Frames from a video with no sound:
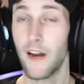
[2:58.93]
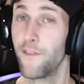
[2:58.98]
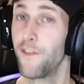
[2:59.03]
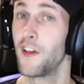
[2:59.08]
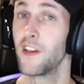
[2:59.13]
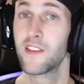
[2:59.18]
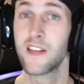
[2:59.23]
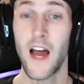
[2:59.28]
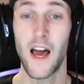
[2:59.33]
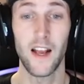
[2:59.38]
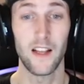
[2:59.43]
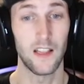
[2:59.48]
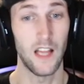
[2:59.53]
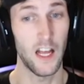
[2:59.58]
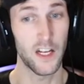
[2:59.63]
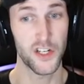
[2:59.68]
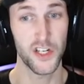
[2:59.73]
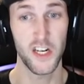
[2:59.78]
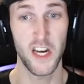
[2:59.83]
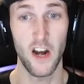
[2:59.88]
if he's not a
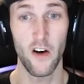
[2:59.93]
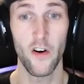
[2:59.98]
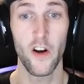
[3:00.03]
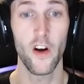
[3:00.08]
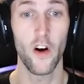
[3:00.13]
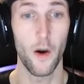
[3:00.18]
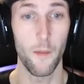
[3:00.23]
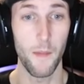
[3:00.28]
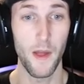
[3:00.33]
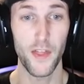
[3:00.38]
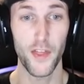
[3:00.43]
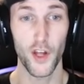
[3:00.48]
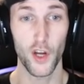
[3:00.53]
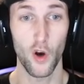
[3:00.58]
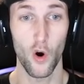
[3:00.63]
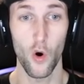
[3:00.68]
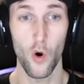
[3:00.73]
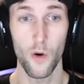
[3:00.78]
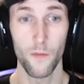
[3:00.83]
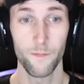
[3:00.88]
legendary or a
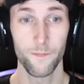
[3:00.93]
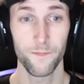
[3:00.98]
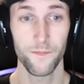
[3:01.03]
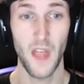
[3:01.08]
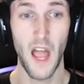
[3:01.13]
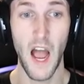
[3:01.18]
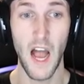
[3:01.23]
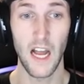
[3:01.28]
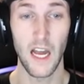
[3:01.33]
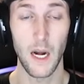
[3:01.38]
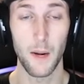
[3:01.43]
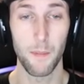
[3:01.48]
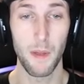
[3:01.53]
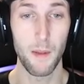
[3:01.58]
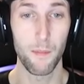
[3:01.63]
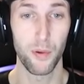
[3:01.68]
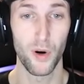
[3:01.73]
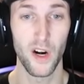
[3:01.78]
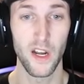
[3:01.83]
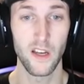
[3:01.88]
mythical, I'm going to be
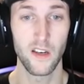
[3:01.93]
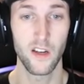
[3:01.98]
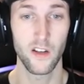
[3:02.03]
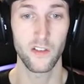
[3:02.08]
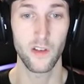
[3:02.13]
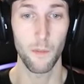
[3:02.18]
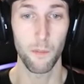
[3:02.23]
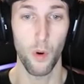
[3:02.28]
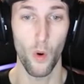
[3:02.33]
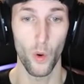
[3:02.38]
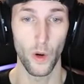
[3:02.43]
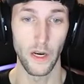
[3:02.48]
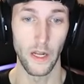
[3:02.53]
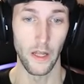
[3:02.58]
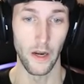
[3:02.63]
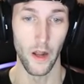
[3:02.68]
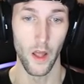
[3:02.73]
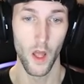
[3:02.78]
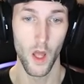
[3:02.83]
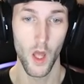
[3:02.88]
pretty
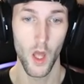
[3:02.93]
disappointed.